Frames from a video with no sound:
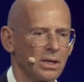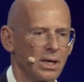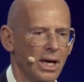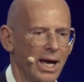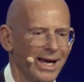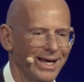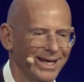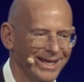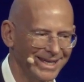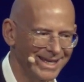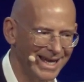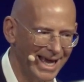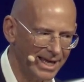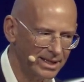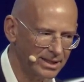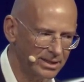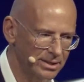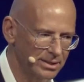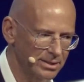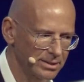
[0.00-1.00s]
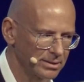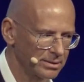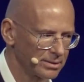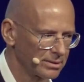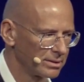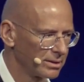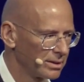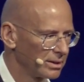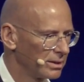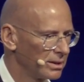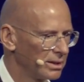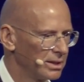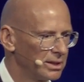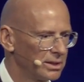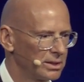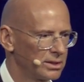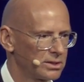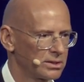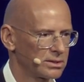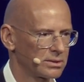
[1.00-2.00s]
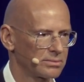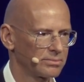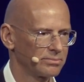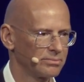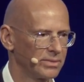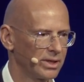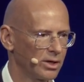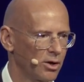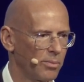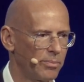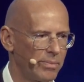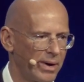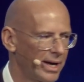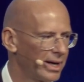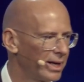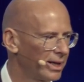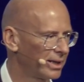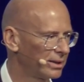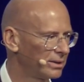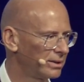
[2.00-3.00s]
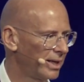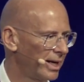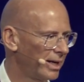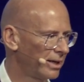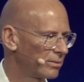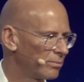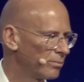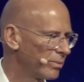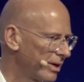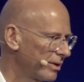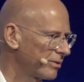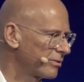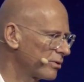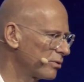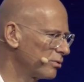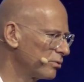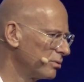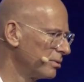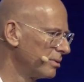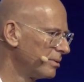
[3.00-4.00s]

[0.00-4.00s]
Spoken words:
And yet, this, panic attack breakthrough.